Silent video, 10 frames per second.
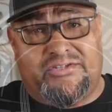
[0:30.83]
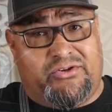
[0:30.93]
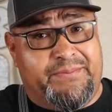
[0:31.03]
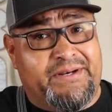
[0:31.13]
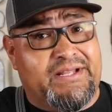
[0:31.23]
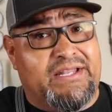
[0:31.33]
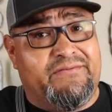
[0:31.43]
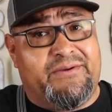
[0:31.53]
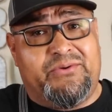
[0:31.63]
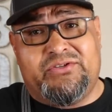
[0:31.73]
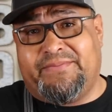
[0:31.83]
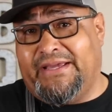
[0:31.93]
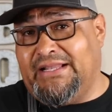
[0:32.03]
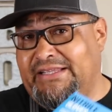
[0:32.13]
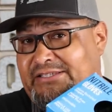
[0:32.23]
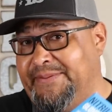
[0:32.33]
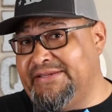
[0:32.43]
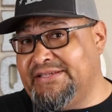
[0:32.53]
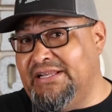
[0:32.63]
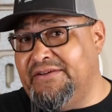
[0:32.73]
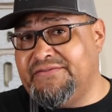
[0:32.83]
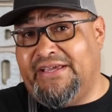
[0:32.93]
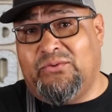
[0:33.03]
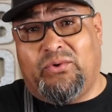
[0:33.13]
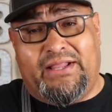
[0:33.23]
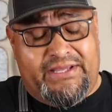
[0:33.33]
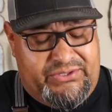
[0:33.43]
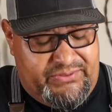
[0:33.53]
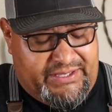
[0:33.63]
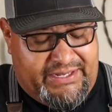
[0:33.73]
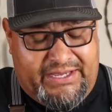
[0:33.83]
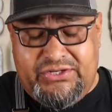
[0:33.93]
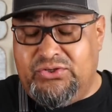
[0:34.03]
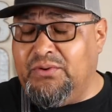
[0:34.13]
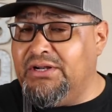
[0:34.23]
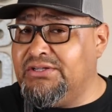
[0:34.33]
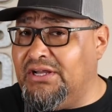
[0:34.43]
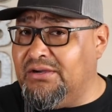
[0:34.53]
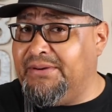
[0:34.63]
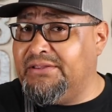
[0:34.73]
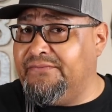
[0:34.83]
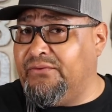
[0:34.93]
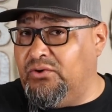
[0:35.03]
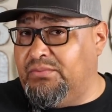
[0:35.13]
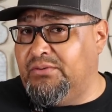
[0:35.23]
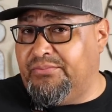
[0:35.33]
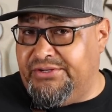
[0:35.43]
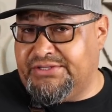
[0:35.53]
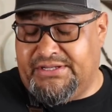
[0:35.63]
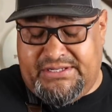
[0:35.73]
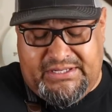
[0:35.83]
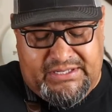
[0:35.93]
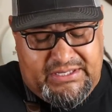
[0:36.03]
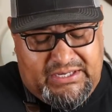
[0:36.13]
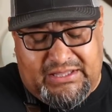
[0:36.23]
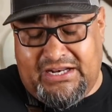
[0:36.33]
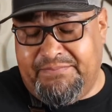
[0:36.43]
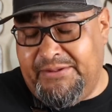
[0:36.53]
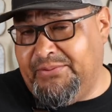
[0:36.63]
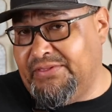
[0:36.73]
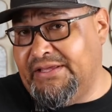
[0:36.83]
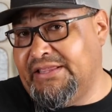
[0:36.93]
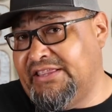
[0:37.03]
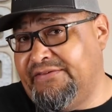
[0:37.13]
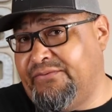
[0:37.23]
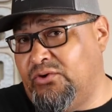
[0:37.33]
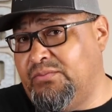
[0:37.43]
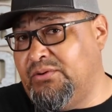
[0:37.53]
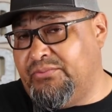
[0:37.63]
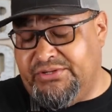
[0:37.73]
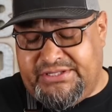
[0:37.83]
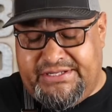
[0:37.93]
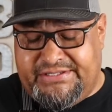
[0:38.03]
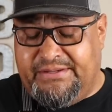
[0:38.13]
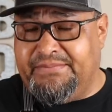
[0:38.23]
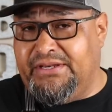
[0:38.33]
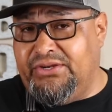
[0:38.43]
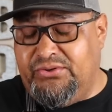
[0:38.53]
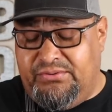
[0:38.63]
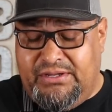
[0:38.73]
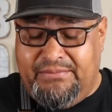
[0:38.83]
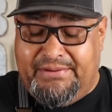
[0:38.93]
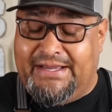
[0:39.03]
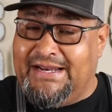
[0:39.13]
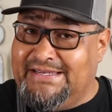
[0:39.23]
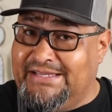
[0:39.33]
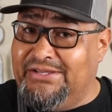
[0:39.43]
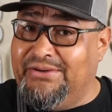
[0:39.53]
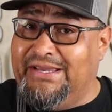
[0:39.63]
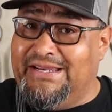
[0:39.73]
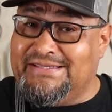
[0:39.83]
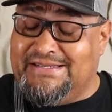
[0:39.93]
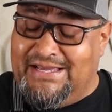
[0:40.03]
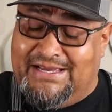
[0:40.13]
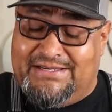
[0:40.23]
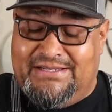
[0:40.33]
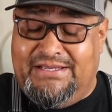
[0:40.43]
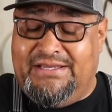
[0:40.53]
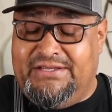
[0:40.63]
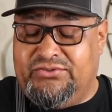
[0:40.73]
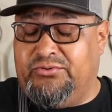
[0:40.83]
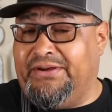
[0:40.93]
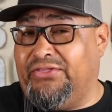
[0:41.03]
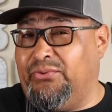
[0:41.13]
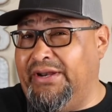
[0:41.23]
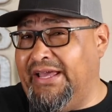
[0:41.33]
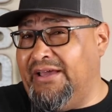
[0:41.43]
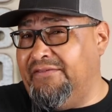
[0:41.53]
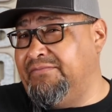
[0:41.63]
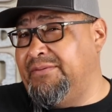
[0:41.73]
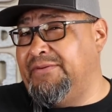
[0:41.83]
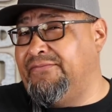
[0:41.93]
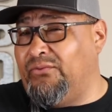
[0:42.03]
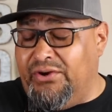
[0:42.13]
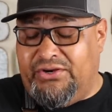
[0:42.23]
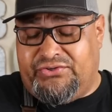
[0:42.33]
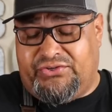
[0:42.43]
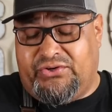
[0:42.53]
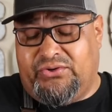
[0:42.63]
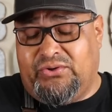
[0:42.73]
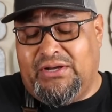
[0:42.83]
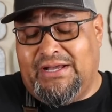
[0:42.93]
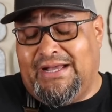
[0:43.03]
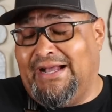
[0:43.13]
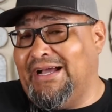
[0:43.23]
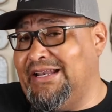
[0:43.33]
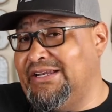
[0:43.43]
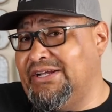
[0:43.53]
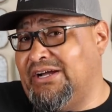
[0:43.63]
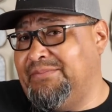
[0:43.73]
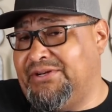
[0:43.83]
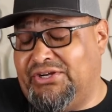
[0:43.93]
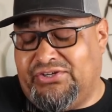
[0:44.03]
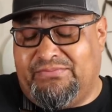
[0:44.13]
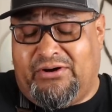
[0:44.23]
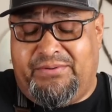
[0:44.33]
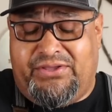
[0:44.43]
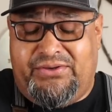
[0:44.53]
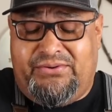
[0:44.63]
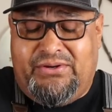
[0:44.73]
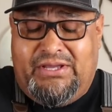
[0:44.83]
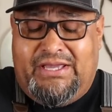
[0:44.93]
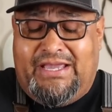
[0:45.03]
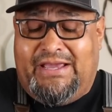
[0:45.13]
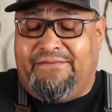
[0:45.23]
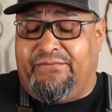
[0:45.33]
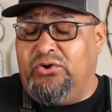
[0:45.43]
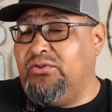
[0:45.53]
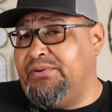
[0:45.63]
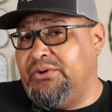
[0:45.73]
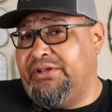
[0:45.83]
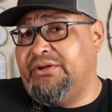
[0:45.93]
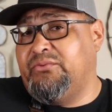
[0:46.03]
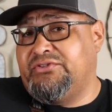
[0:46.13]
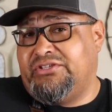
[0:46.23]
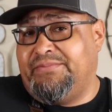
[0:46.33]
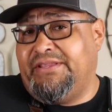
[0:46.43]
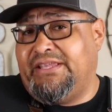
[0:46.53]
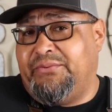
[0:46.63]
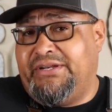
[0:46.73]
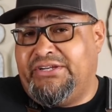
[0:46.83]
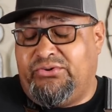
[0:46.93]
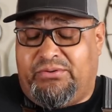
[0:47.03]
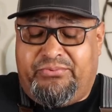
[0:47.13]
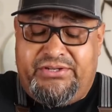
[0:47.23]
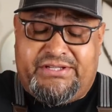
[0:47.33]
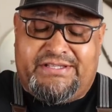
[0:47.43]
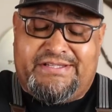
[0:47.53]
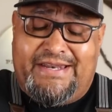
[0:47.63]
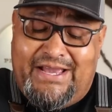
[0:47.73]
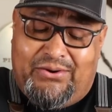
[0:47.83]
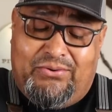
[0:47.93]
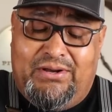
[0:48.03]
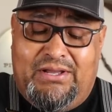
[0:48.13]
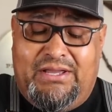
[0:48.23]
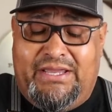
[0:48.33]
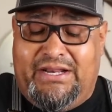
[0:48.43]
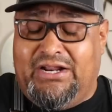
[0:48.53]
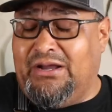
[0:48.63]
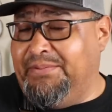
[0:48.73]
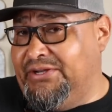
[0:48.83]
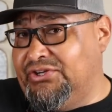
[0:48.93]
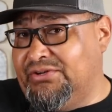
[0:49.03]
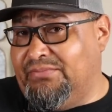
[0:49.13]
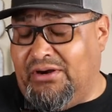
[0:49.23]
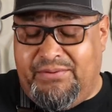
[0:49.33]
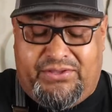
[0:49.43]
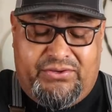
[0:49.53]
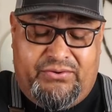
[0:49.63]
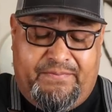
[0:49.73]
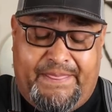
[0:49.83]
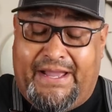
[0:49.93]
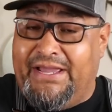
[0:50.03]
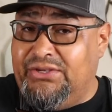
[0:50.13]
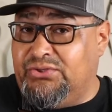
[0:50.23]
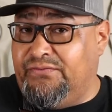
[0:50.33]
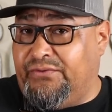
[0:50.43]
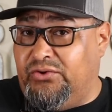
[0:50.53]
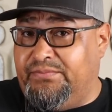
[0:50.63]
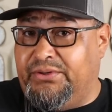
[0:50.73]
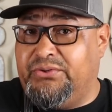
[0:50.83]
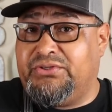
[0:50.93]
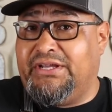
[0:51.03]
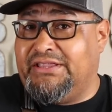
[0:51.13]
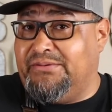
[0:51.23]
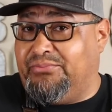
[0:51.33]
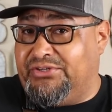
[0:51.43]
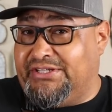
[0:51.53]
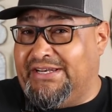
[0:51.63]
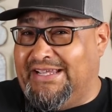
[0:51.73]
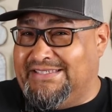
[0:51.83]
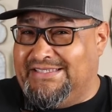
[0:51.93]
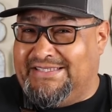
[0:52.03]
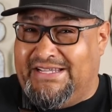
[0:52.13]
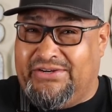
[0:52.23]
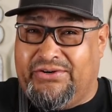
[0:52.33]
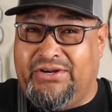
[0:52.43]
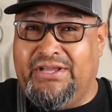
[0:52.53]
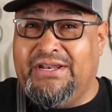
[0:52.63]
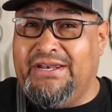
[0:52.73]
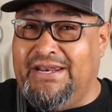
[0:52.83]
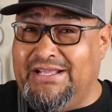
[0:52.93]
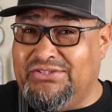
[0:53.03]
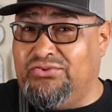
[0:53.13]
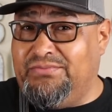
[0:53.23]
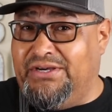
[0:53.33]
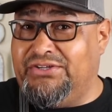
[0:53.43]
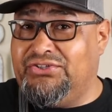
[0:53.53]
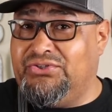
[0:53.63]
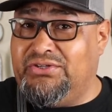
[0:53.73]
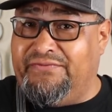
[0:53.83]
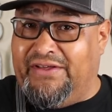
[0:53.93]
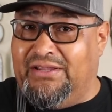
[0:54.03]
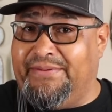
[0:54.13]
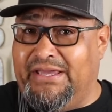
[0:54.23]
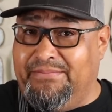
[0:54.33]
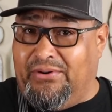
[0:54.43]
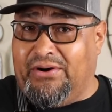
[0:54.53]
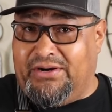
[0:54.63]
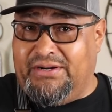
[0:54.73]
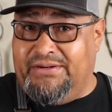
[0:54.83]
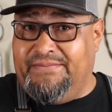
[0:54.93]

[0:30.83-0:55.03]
All right, so I'm gonna glove up using my clean space gloves, and while I do that, I do wanna talk about the foil boat brisket. A lot of people think that the foil boat brisket is something new, but I gotta tell you, it is not. So about three and a half, maybe four years ago, I got into competition barbecue, and foil boating was something that we did to our briskets. Now, in competition barbecue, I used to foil boat to get the brisket nice and tender, not so much to develop a bark.